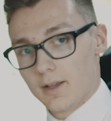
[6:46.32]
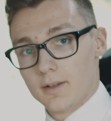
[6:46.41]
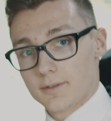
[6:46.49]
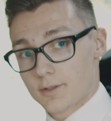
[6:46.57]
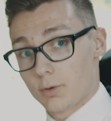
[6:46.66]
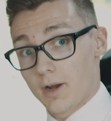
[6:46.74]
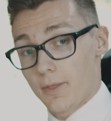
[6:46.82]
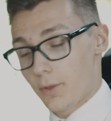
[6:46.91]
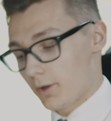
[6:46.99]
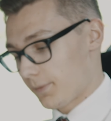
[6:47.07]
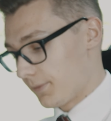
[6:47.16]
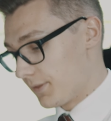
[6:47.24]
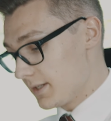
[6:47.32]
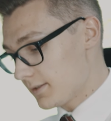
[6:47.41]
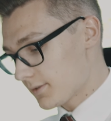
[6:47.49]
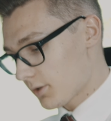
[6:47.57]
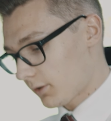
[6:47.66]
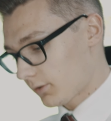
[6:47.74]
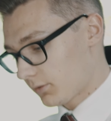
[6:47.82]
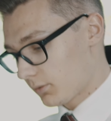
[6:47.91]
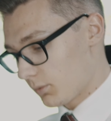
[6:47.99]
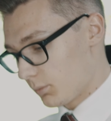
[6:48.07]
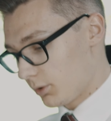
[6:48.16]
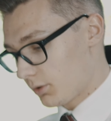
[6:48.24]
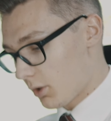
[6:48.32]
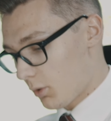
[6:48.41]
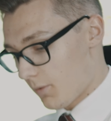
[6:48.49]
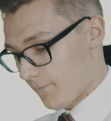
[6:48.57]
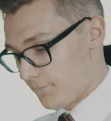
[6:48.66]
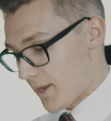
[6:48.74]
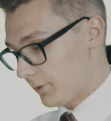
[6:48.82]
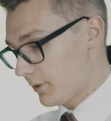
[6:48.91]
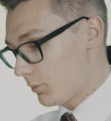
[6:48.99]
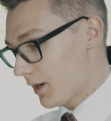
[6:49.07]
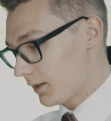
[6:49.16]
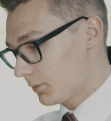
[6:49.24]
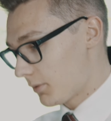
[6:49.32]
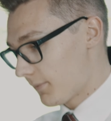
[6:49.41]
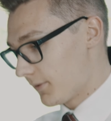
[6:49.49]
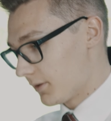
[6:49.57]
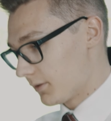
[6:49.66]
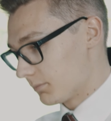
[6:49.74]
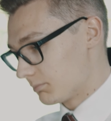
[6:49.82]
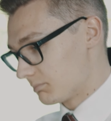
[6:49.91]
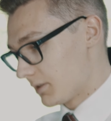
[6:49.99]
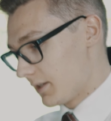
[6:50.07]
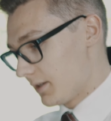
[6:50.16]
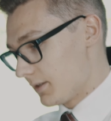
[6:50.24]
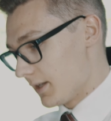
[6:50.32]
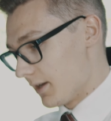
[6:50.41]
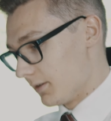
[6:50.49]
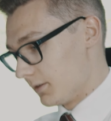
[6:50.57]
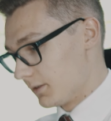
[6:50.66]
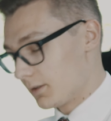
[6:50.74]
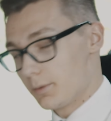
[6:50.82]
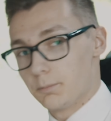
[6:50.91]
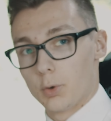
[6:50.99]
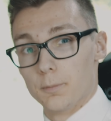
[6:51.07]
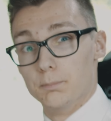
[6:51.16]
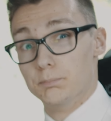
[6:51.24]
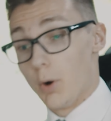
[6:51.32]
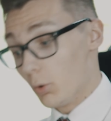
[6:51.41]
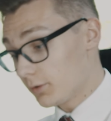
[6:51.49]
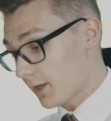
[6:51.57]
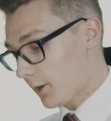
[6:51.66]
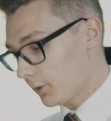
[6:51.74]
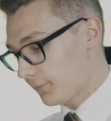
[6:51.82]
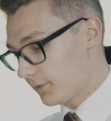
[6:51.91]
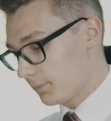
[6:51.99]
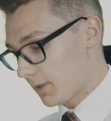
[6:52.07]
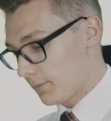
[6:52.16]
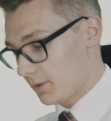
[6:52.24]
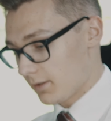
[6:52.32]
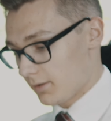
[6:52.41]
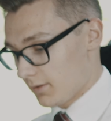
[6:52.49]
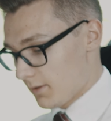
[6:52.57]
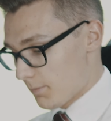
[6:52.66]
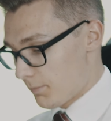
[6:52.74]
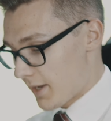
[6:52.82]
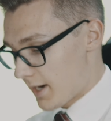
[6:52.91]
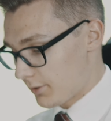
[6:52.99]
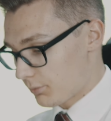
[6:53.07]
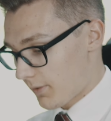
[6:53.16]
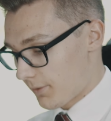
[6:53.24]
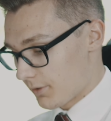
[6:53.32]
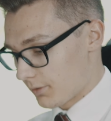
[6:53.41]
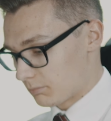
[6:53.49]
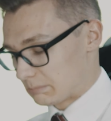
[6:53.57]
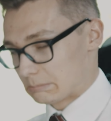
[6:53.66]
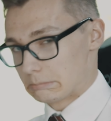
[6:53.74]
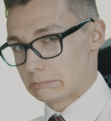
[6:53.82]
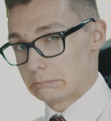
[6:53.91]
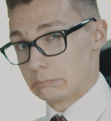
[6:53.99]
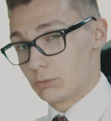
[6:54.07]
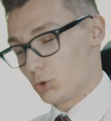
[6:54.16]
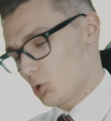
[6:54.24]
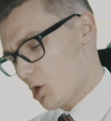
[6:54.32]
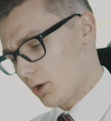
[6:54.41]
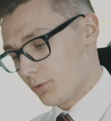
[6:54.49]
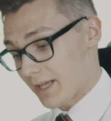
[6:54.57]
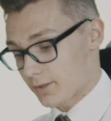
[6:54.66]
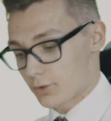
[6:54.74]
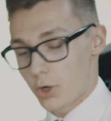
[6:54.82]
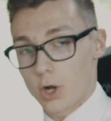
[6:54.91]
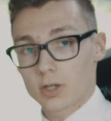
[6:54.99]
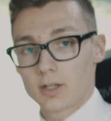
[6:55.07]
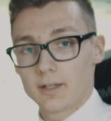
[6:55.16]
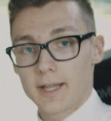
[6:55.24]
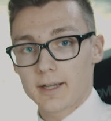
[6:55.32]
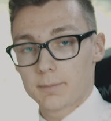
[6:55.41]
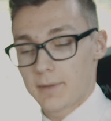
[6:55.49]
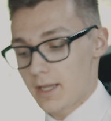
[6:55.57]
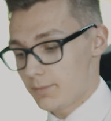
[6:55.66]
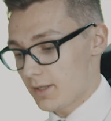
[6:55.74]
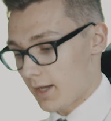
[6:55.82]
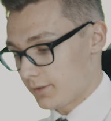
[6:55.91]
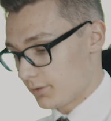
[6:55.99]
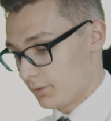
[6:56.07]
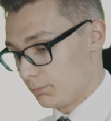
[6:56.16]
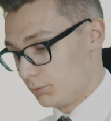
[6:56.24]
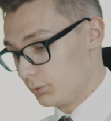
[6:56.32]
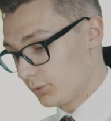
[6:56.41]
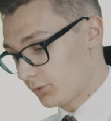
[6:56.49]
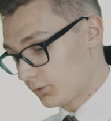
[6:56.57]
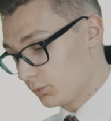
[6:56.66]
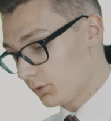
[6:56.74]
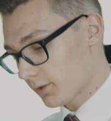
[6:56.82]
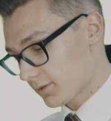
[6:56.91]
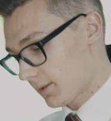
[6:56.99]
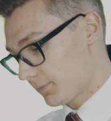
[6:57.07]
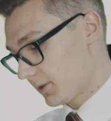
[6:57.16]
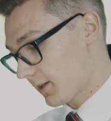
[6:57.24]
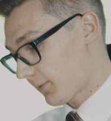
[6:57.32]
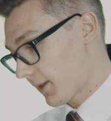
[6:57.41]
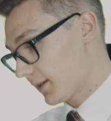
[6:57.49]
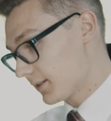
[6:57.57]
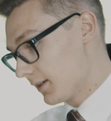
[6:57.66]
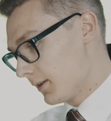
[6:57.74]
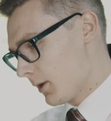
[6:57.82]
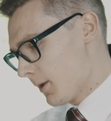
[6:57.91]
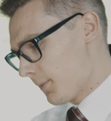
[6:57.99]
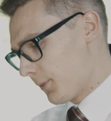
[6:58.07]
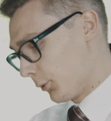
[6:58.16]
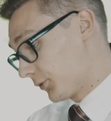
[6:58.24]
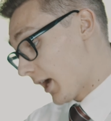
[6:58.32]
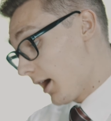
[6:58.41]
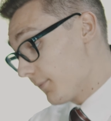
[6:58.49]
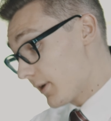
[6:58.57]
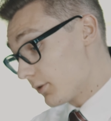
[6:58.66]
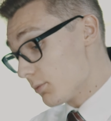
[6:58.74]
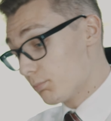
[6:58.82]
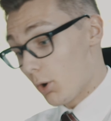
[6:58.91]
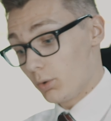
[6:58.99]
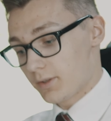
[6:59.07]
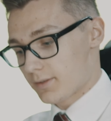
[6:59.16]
So I thought these socks would go very well with a, yeah, a little bit more bold outfit, maybe paired with a, yeah, red turtleneck maybe under a blue suit or something like that. Those are very bold.